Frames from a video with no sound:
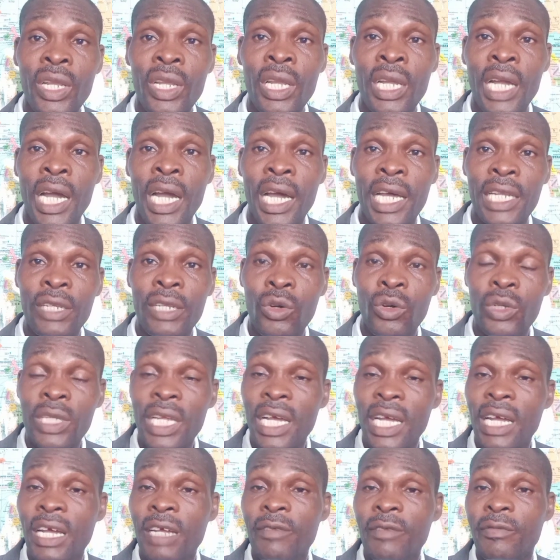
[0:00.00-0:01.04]
and
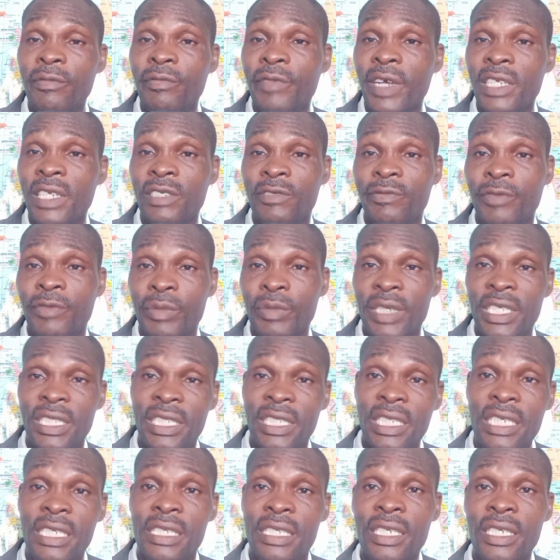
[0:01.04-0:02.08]
other verse from
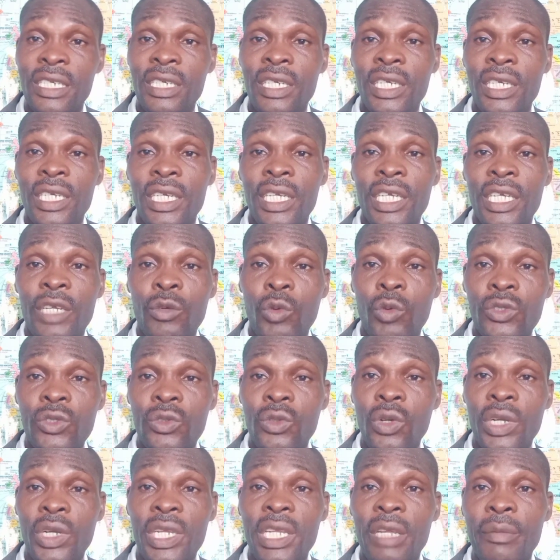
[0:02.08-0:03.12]
18, it was
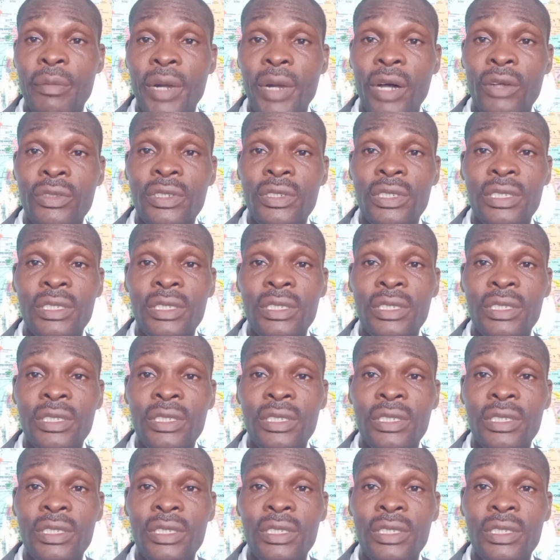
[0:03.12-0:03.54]
talking about